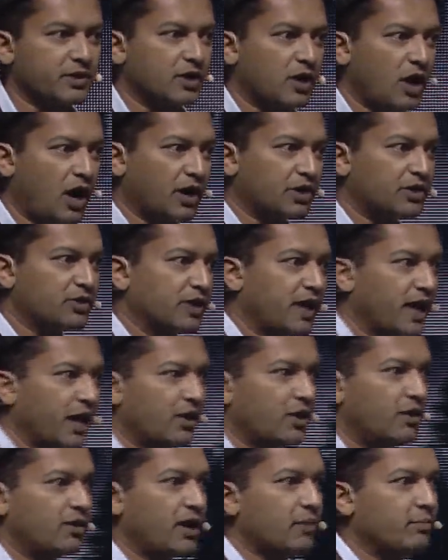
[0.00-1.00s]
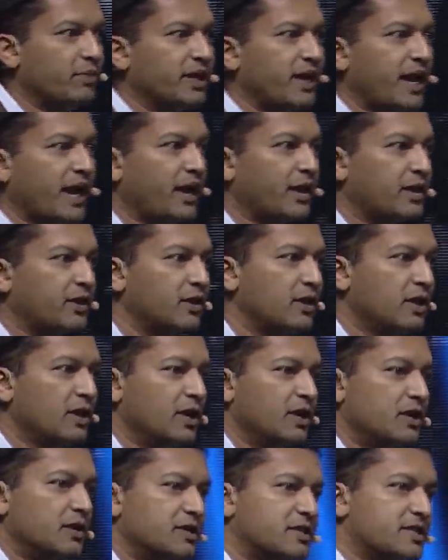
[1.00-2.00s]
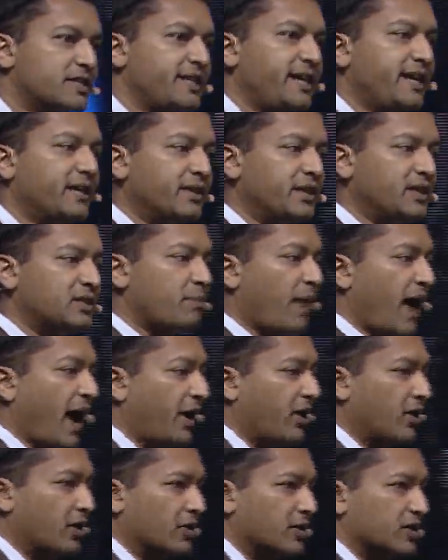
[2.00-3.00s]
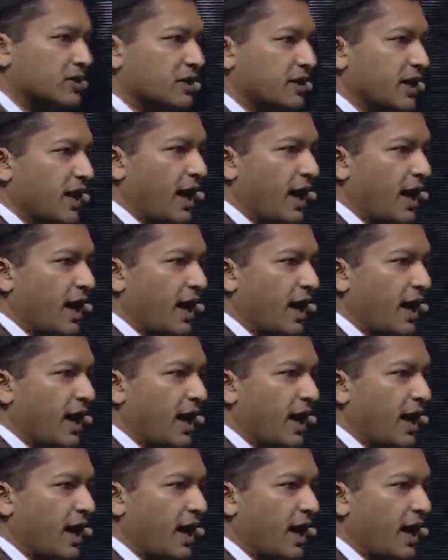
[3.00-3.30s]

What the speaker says: got together and began seeing these patterns.